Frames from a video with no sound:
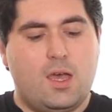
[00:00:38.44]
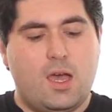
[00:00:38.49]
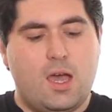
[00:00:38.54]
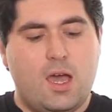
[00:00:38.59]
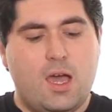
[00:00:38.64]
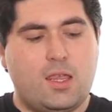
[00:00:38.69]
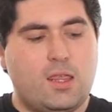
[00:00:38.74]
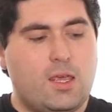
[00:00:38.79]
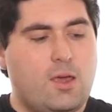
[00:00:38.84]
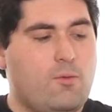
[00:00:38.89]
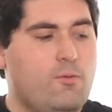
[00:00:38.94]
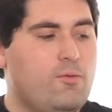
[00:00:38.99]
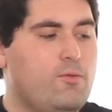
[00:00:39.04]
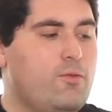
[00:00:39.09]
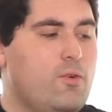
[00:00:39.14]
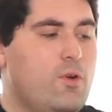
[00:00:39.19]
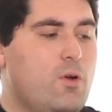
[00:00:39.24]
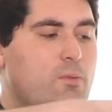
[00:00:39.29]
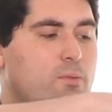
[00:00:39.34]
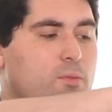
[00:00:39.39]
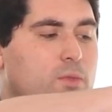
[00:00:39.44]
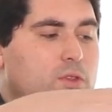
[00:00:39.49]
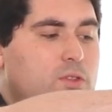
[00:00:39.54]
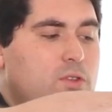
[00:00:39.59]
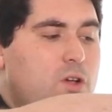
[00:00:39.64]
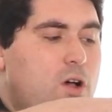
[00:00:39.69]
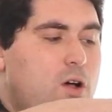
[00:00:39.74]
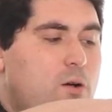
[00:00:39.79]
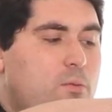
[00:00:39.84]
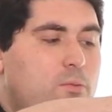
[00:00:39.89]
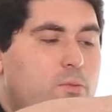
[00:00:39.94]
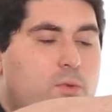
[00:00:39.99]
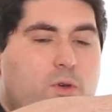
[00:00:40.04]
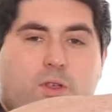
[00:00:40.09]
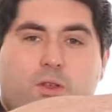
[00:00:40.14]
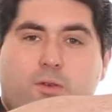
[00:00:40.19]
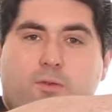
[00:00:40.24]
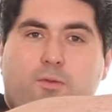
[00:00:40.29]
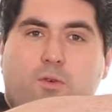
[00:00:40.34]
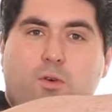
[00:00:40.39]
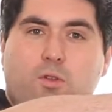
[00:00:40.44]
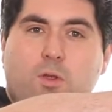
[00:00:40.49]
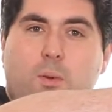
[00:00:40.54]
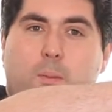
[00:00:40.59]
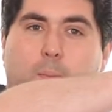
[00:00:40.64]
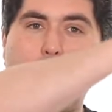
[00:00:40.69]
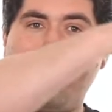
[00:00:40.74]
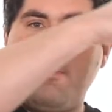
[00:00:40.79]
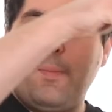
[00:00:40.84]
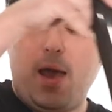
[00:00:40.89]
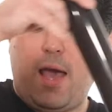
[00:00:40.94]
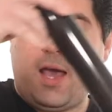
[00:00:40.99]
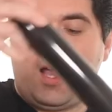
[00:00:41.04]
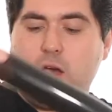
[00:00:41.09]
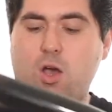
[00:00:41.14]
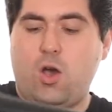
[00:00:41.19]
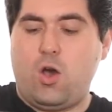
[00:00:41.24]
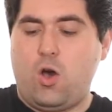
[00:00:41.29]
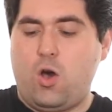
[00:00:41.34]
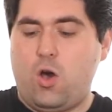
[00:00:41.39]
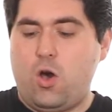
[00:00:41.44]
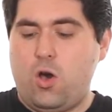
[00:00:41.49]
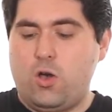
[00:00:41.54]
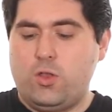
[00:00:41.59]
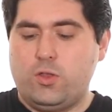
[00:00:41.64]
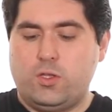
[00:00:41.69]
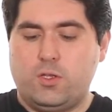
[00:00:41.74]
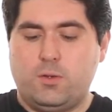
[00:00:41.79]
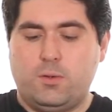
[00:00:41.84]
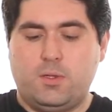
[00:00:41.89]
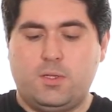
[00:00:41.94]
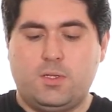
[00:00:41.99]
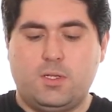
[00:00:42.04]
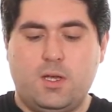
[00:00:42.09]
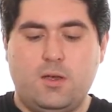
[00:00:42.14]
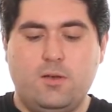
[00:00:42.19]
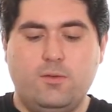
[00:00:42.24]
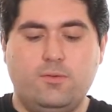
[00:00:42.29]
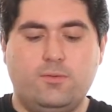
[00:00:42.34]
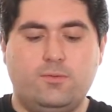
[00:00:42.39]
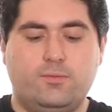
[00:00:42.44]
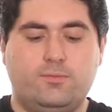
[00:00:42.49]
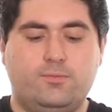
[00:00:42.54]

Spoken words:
and then from the top we're going to fold it back onto itself,